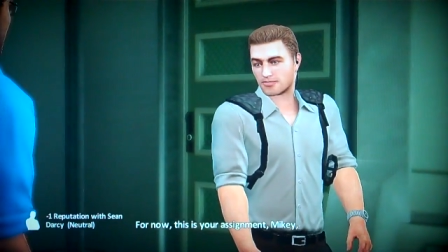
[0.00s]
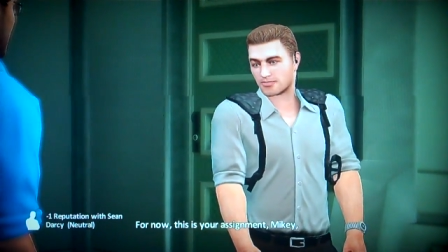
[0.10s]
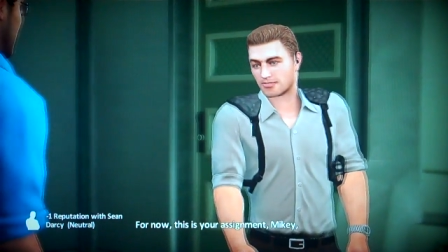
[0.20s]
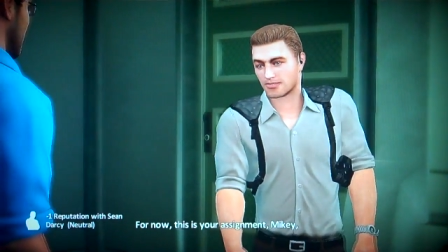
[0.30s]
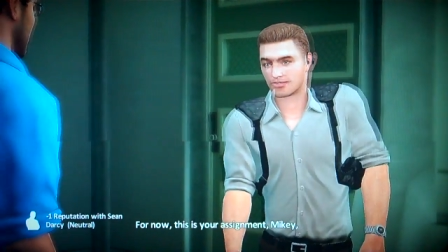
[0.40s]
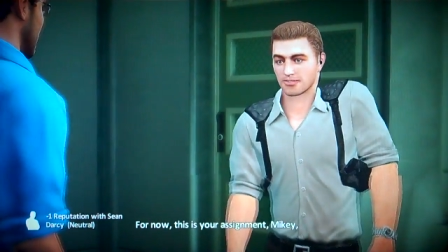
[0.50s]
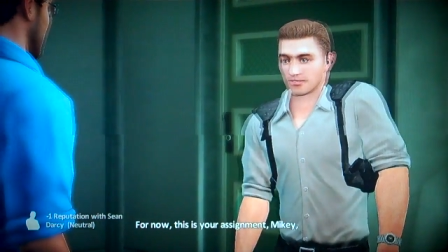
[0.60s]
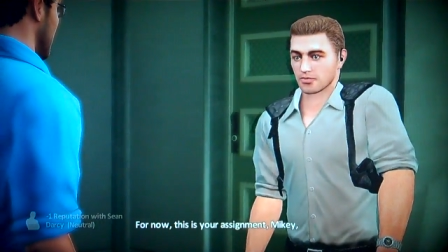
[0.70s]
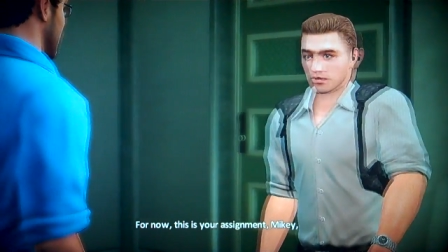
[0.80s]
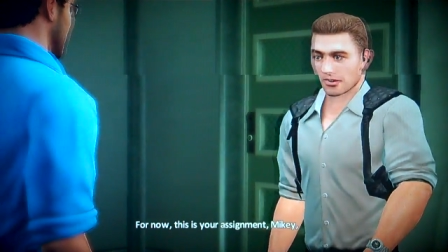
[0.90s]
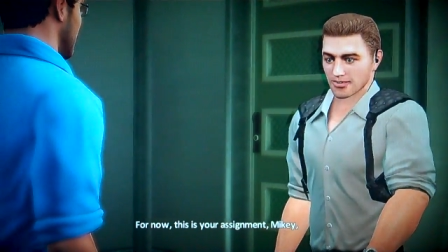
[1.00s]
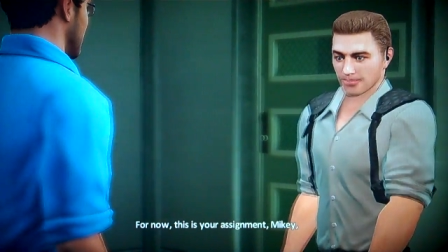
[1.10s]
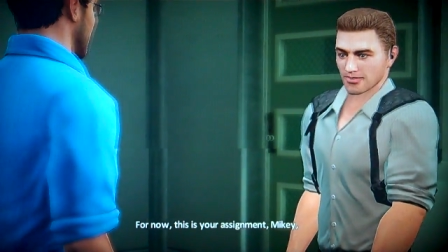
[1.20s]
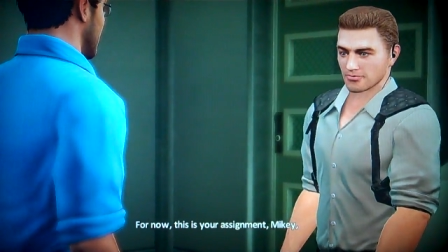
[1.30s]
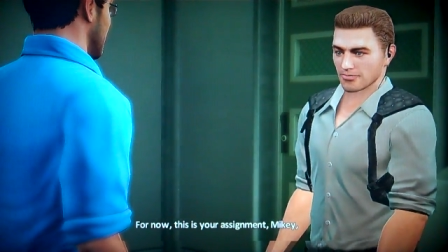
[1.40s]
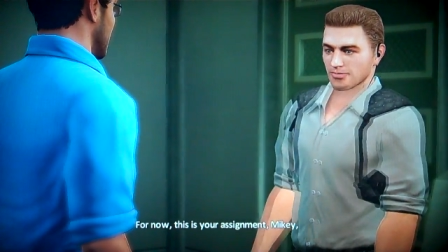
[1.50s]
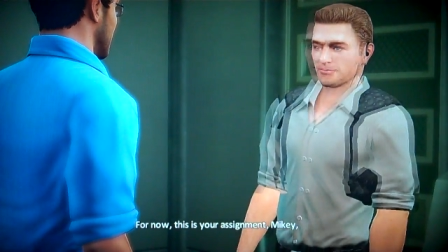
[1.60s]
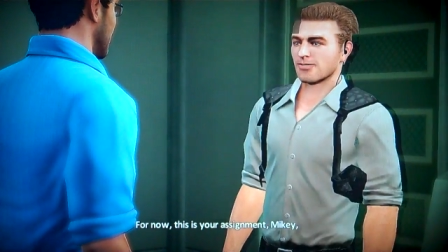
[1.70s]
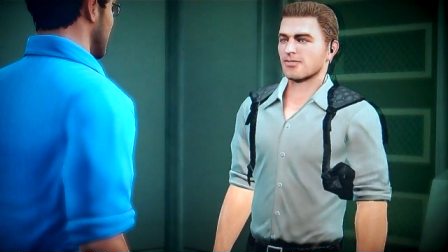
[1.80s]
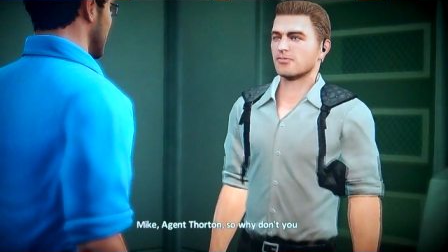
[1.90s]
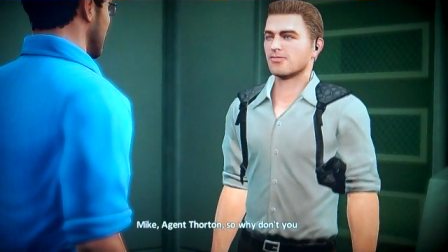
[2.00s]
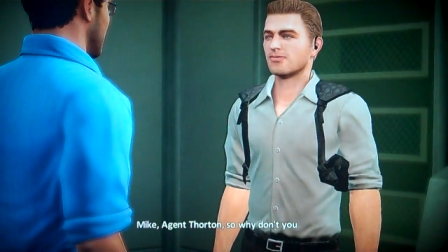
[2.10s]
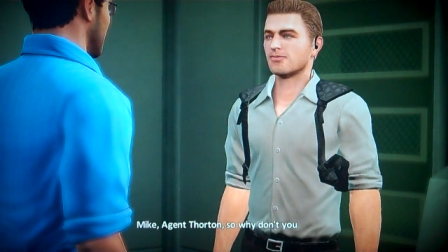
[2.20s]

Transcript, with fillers: this is your assignment. Damn, everyone hated Mikey.